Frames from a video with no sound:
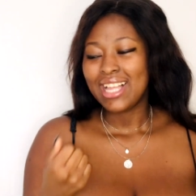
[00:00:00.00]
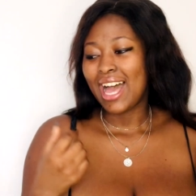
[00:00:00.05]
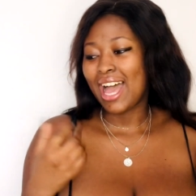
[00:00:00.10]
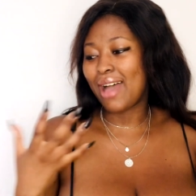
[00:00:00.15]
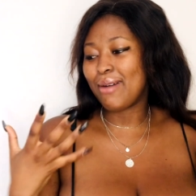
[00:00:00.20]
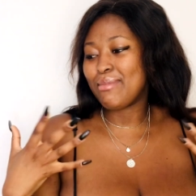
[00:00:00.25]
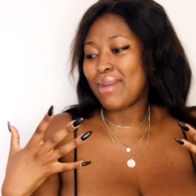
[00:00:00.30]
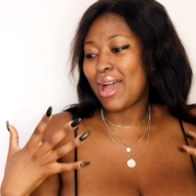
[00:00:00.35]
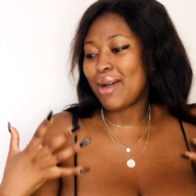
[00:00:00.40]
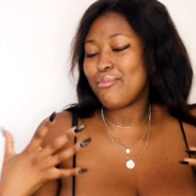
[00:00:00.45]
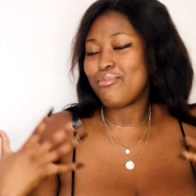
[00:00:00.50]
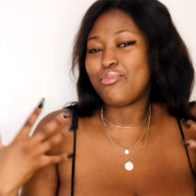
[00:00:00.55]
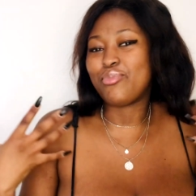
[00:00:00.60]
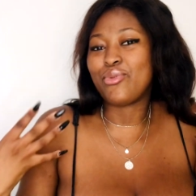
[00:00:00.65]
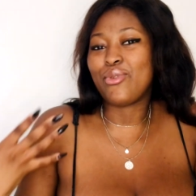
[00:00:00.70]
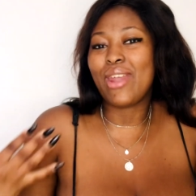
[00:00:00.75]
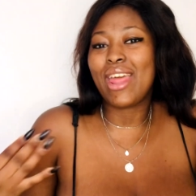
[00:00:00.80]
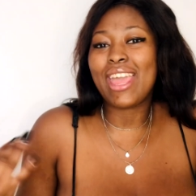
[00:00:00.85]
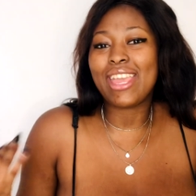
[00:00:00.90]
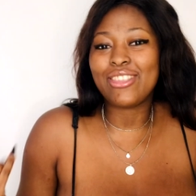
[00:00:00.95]
I'm
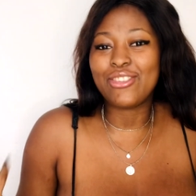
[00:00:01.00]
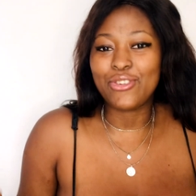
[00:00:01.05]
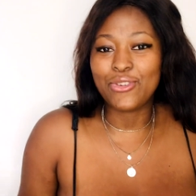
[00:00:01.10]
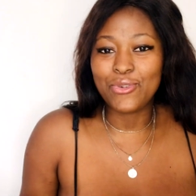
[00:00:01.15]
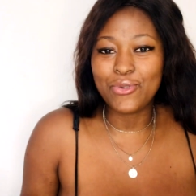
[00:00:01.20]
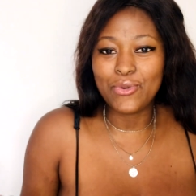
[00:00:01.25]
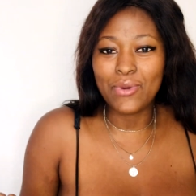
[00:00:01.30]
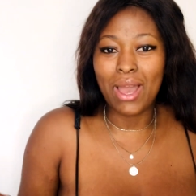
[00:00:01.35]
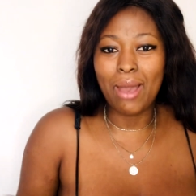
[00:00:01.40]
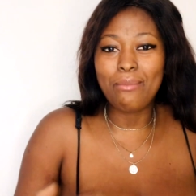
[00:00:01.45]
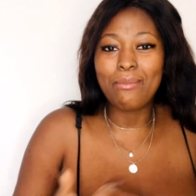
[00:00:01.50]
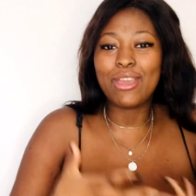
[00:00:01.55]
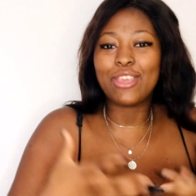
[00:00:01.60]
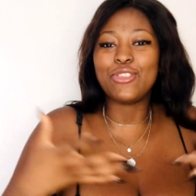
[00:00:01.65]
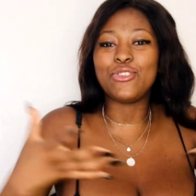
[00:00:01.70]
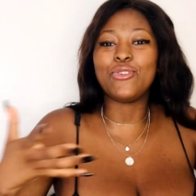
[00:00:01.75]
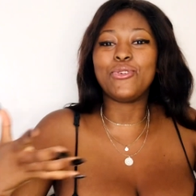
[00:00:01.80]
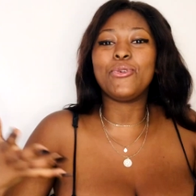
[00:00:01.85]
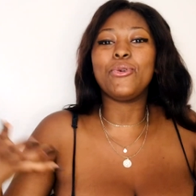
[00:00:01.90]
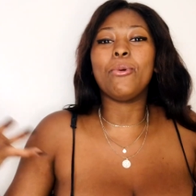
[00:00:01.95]
brand new. I'm a
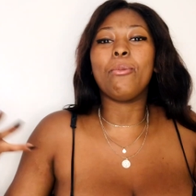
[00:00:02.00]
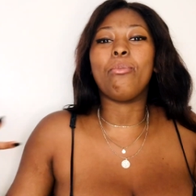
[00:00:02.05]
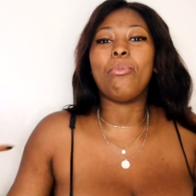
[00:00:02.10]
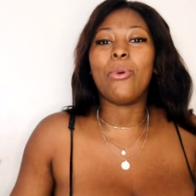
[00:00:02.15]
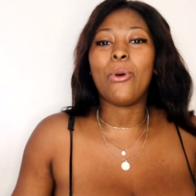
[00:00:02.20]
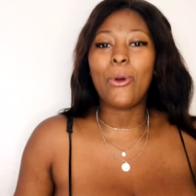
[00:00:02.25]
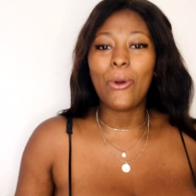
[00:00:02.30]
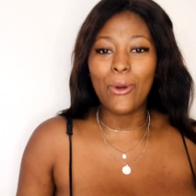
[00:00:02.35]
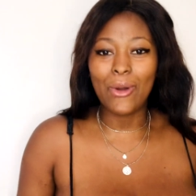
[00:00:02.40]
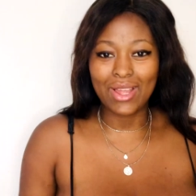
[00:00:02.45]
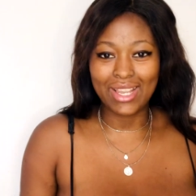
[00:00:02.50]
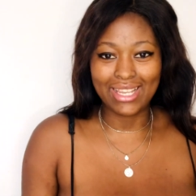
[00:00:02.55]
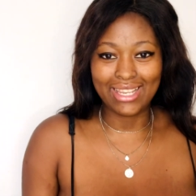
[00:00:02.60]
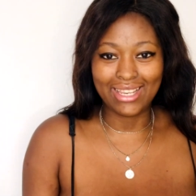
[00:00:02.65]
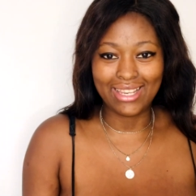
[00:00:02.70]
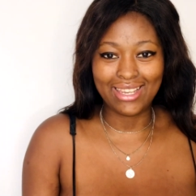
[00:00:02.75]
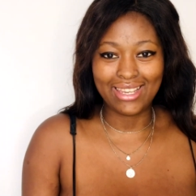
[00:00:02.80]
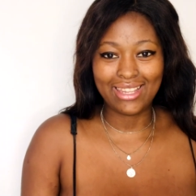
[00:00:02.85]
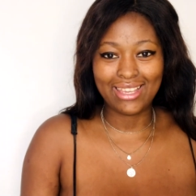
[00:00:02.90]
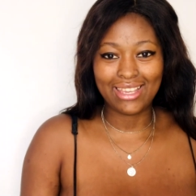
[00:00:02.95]

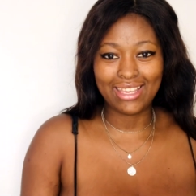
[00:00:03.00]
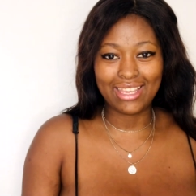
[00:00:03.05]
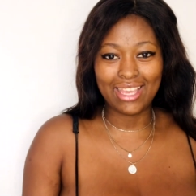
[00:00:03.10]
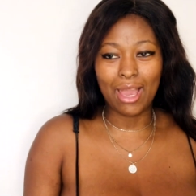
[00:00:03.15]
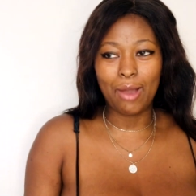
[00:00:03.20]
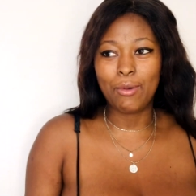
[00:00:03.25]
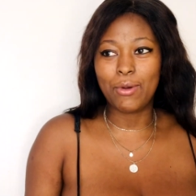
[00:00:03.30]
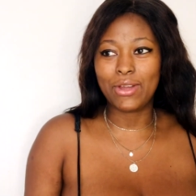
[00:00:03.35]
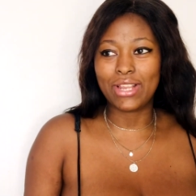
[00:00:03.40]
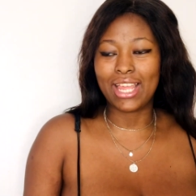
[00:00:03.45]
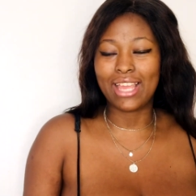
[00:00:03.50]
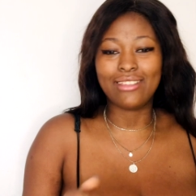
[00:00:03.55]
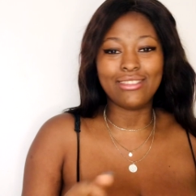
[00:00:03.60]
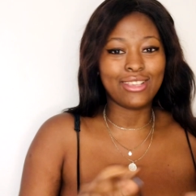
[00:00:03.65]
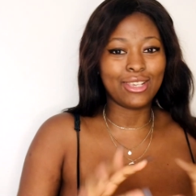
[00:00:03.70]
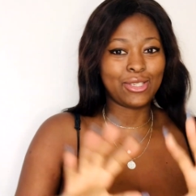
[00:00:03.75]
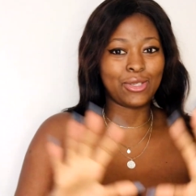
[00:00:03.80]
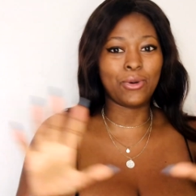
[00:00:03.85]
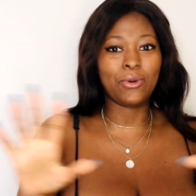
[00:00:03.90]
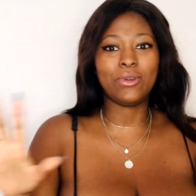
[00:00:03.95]
newborn. Yeah, well, in
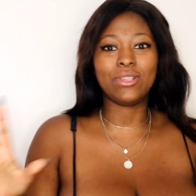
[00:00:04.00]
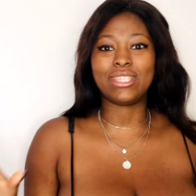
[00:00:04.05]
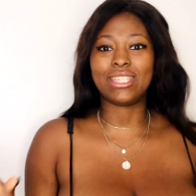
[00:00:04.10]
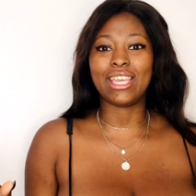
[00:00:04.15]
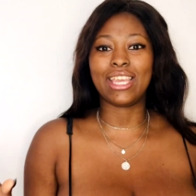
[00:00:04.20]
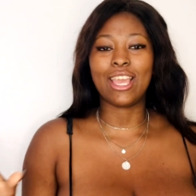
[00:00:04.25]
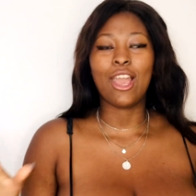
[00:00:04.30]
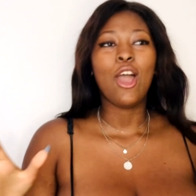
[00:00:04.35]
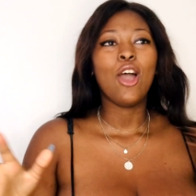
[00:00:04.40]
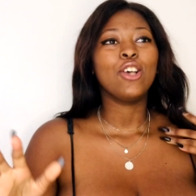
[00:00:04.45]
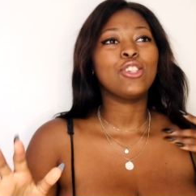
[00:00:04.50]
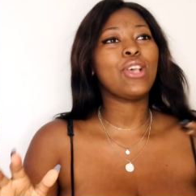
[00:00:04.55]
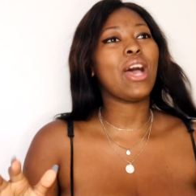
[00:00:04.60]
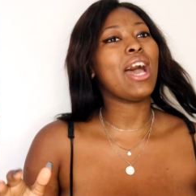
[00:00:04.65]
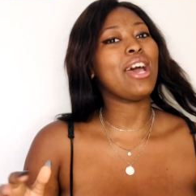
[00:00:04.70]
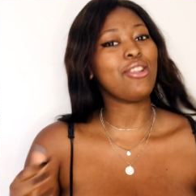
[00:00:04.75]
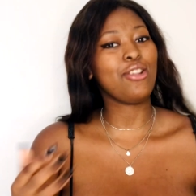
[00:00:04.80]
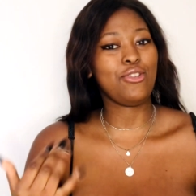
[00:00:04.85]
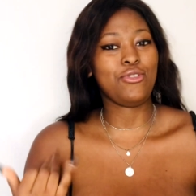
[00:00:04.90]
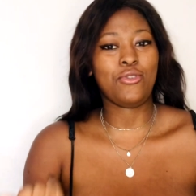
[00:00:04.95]
this whole thing. So
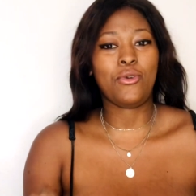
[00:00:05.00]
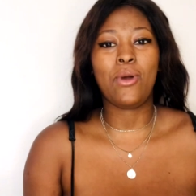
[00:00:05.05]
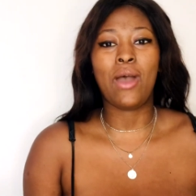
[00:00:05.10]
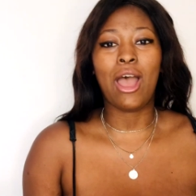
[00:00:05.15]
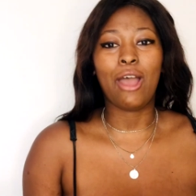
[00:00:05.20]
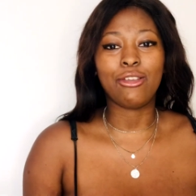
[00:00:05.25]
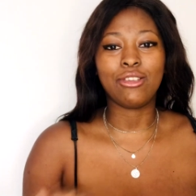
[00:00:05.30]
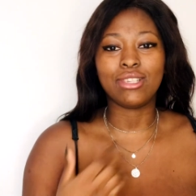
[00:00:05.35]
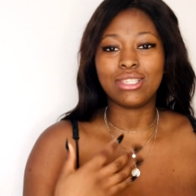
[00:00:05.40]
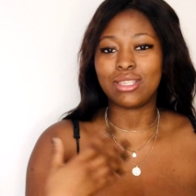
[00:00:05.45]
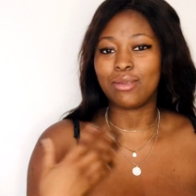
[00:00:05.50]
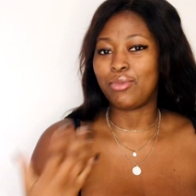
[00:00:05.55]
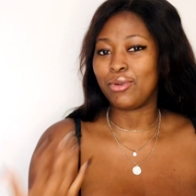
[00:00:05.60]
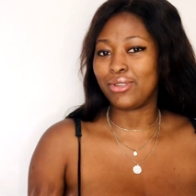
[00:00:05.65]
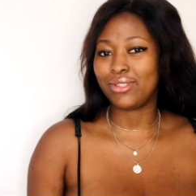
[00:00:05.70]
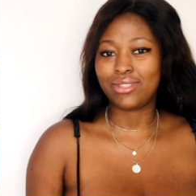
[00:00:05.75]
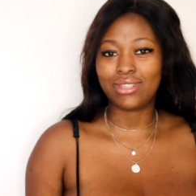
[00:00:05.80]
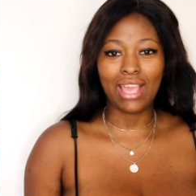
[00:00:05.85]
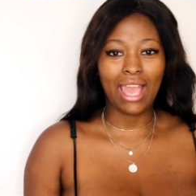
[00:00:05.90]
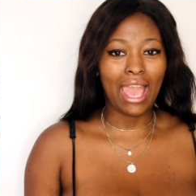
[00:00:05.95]
I don't know how you're
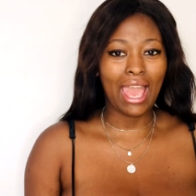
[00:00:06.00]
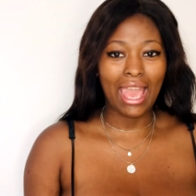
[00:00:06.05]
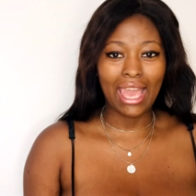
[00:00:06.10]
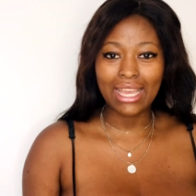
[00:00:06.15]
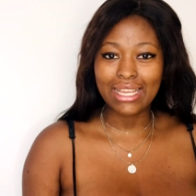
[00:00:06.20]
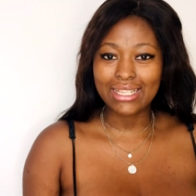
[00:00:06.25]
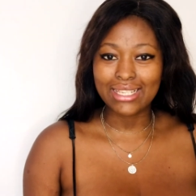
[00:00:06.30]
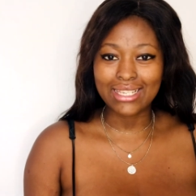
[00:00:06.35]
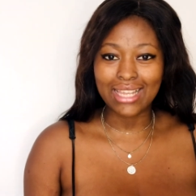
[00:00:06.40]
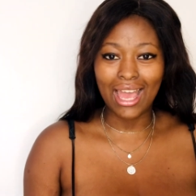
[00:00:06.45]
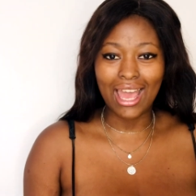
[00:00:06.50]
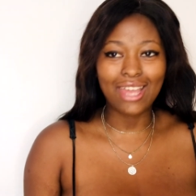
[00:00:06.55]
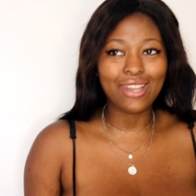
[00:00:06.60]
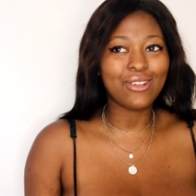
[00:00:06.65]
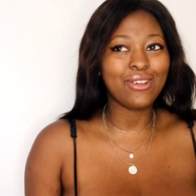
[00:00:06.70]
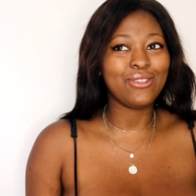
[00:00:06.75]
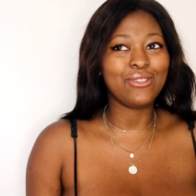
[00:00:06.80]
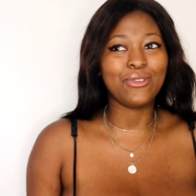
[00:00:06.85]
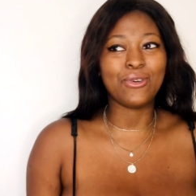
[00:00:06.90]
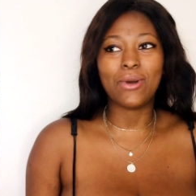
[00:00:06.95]
supposed to act. I
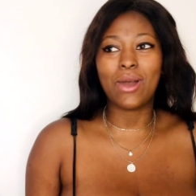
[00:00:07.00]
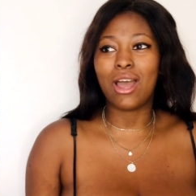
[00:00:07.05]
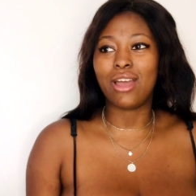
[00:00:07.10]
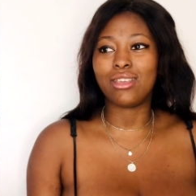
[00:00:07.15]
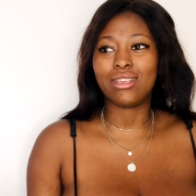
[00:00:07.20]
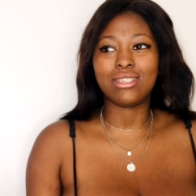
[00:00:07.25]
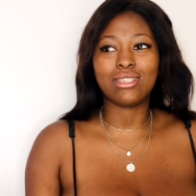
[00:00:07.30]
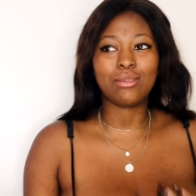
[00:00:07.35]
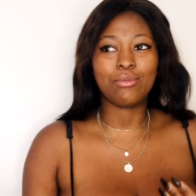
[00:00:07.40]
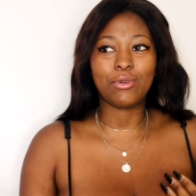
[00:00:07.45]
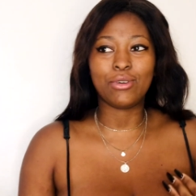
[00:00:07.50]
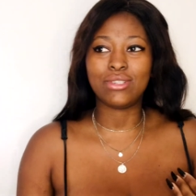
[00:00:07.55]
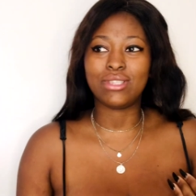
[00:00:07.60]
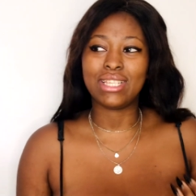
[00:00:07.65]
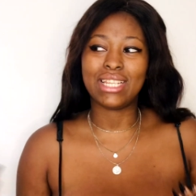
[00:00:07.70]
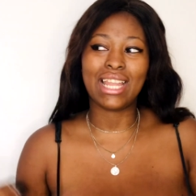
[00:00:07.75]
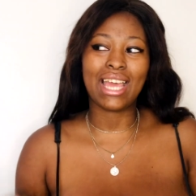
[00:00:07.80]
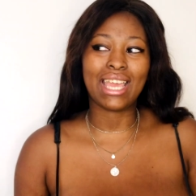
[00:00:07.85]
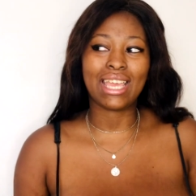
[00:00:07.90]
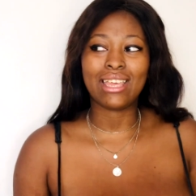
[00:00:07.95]
don't know how you're supposed
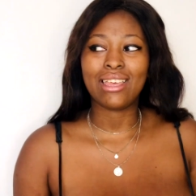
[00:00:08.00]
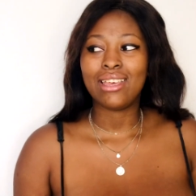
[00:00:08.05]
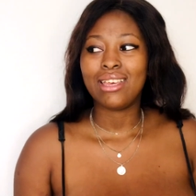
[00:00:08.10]
to like